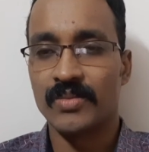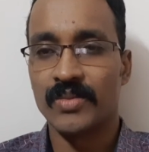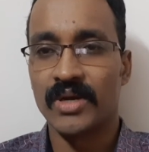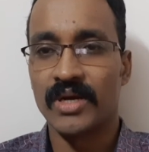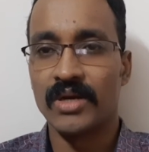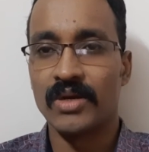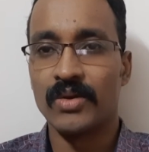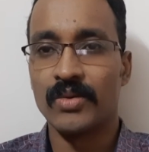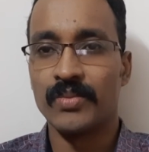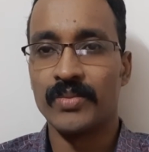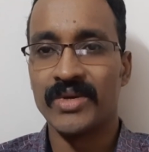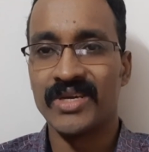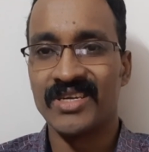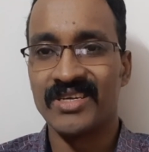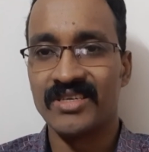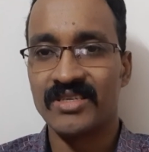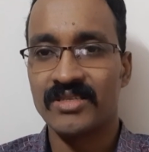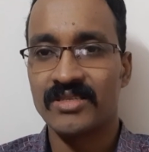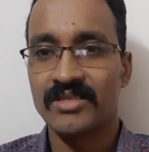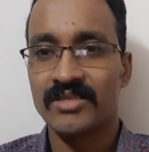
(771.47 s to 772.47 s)
Marlowe
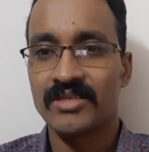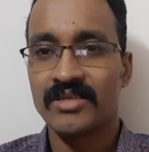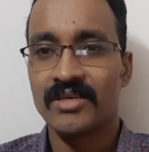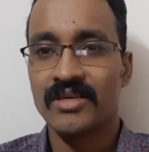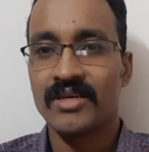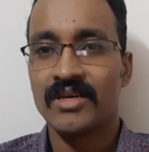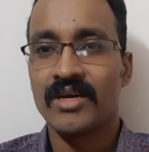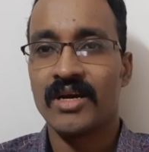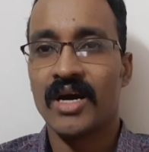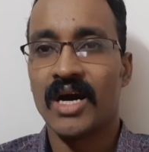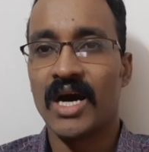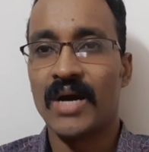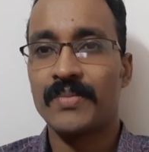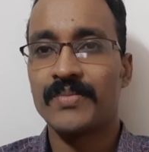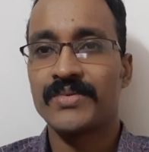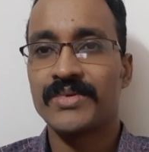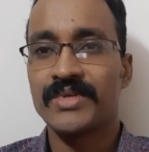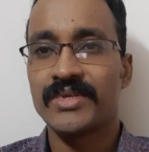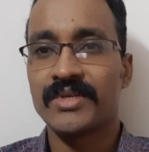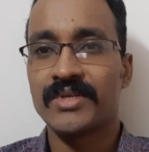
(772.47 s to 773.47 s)
met
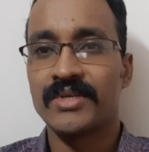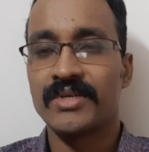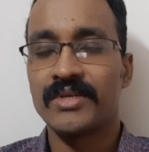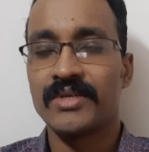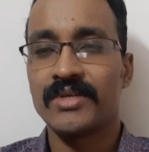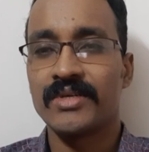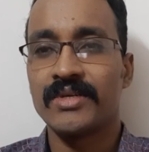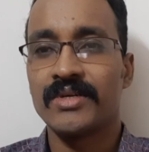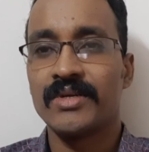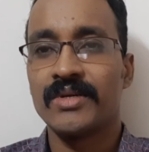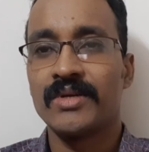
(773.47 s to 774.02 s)
after